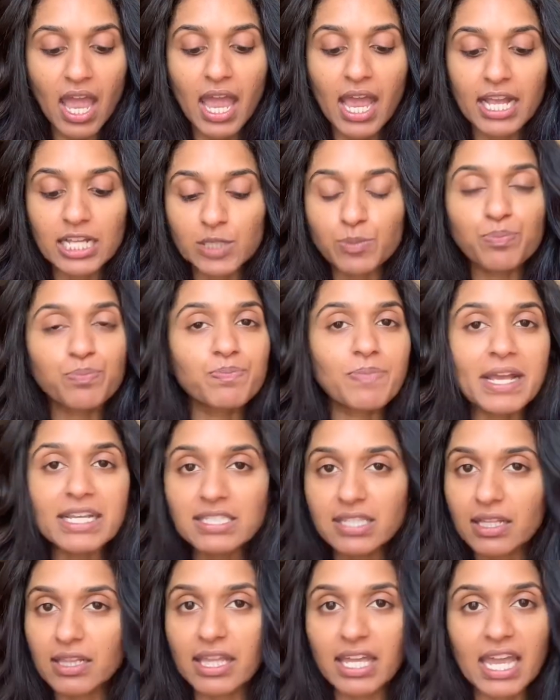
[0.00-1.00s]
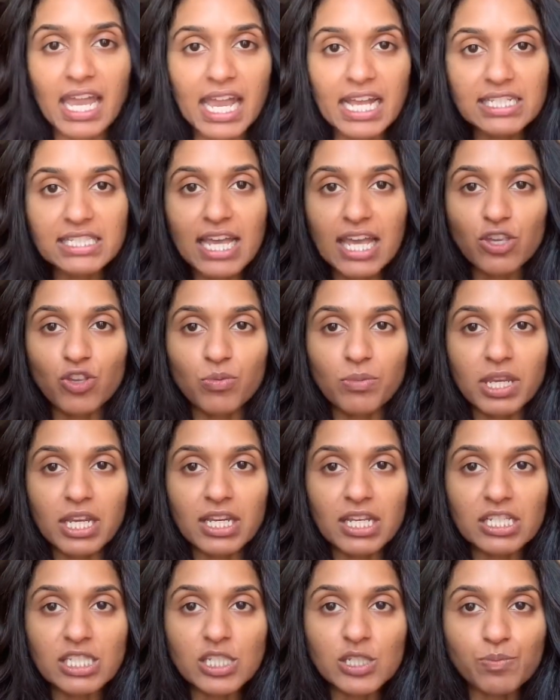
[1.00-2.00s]
It's basically an
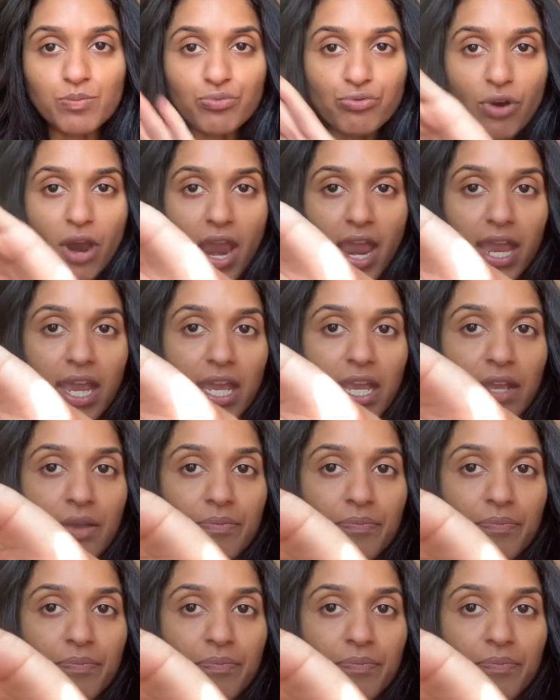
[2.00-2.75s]
anti-humidity spray.